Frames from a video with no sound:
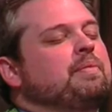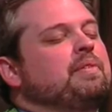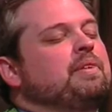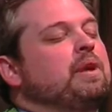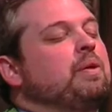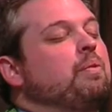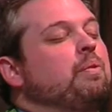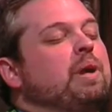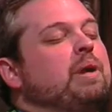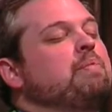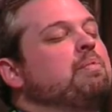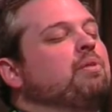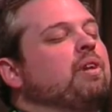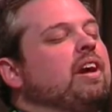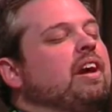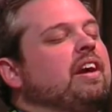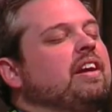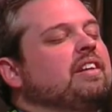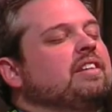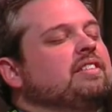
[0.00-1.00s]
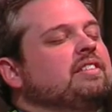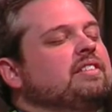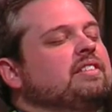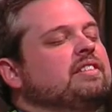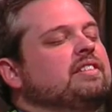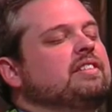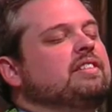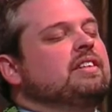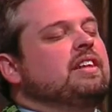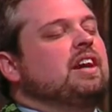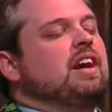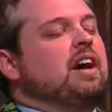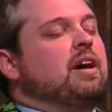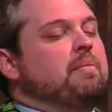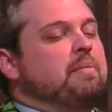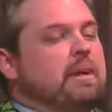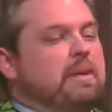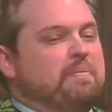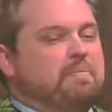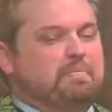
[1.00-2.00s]
that we pray.
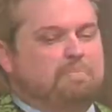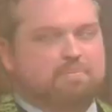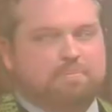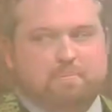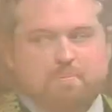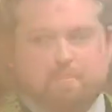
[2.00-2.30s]
Amen.